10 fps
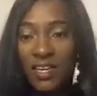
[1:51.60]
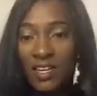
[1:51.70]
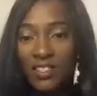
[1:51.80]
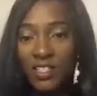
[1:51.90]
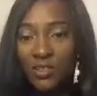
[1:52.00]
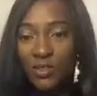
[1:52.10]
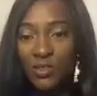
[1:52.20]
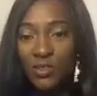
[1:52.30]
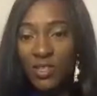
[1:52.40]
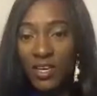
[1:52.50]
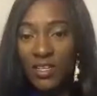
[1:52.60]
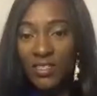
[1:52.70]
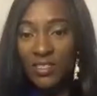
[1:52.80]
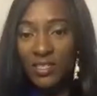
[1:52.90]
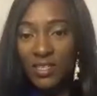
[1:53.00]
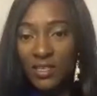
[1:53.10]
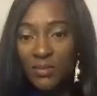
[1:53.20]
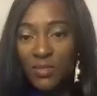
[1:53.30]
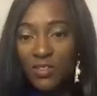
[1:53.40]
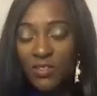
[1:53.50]
I shall do that
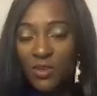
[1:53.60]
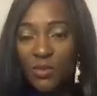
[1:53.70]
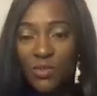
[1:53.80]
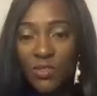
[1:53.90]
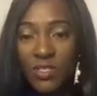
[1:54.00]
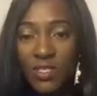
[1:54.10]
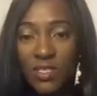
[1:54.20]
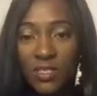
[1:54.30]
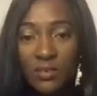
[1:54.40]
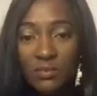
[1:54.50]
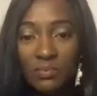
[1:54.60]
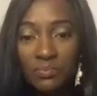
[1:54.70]
before proceeding.